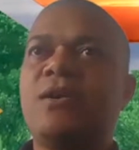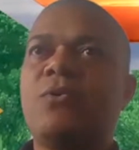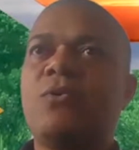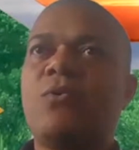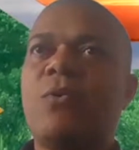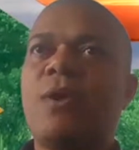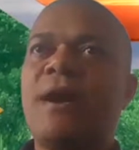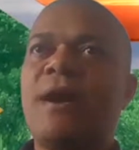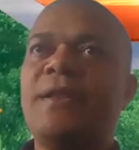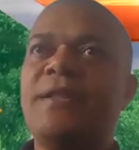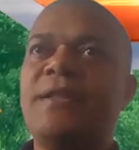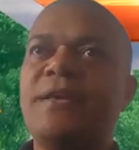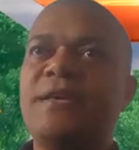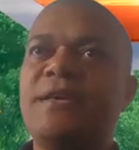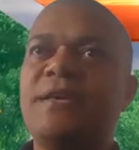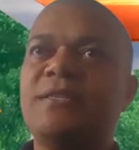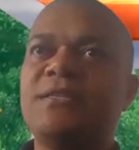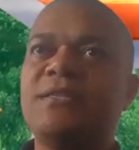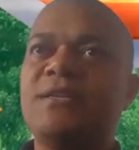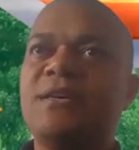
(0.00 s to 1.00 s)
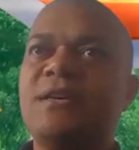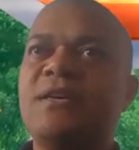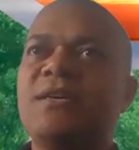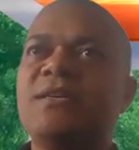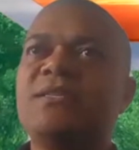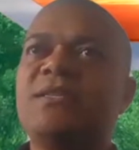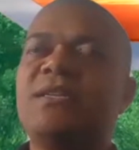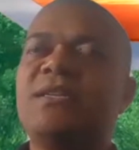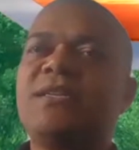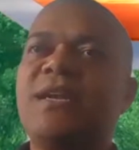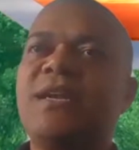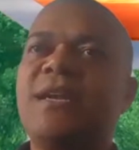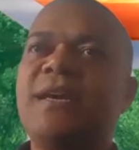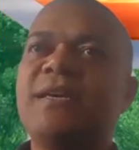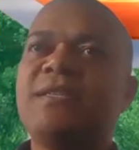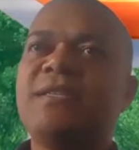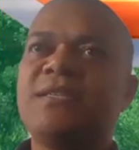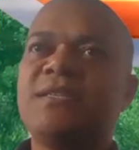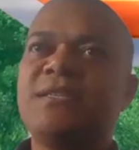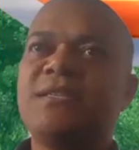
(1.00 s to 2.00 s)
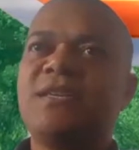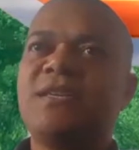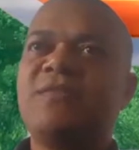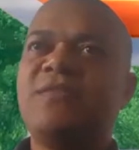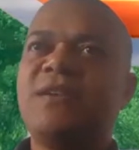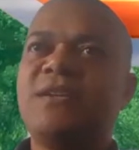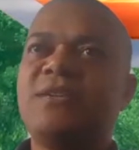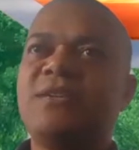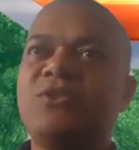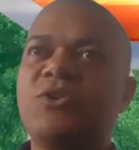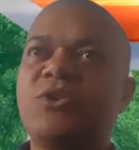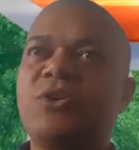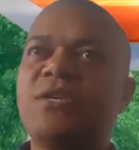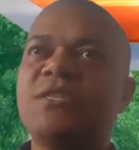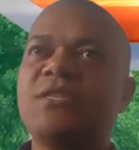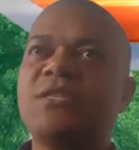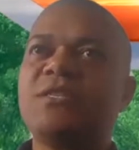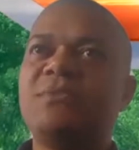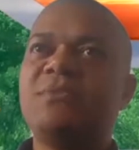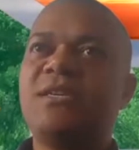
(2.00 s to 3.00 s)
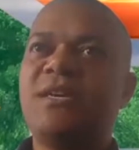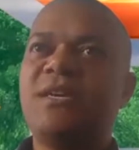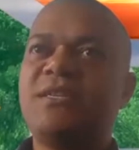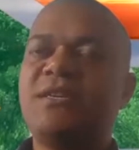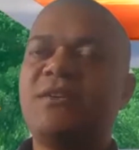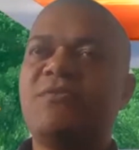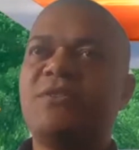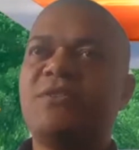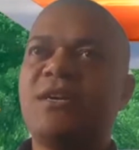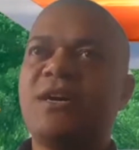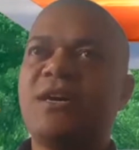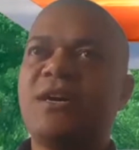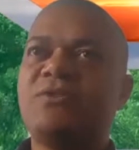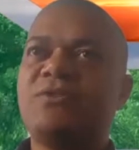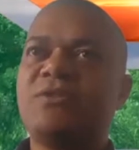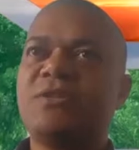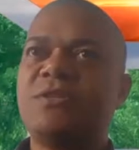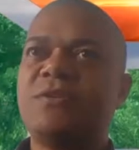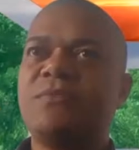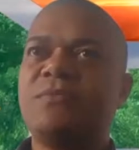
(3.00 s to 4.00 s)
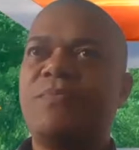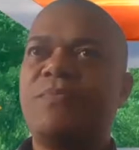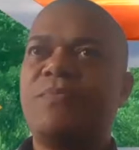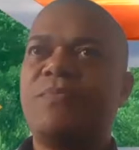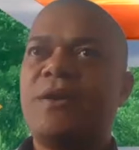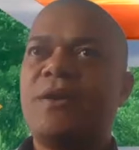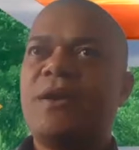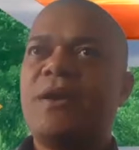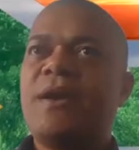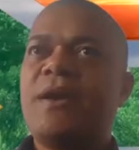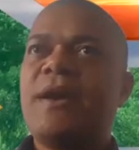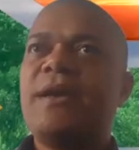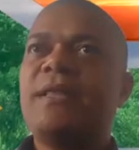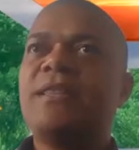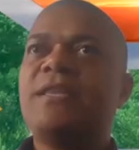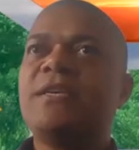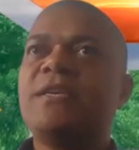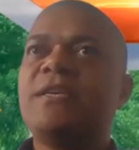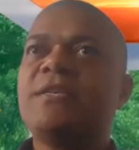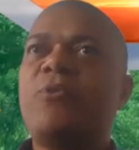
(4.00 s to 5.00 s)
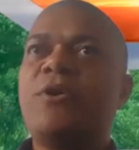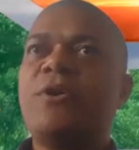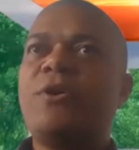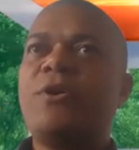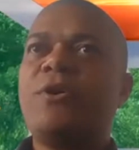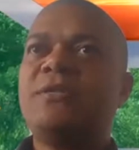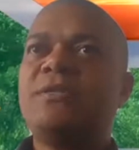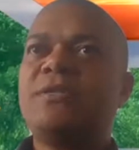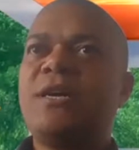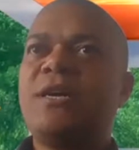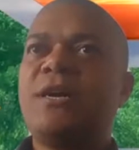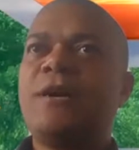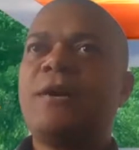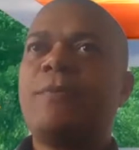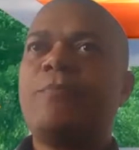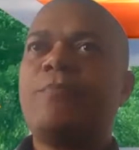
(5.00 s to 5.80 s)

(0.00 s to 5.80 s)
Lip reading: One is centralizing travel and tourism data for the country. At this point,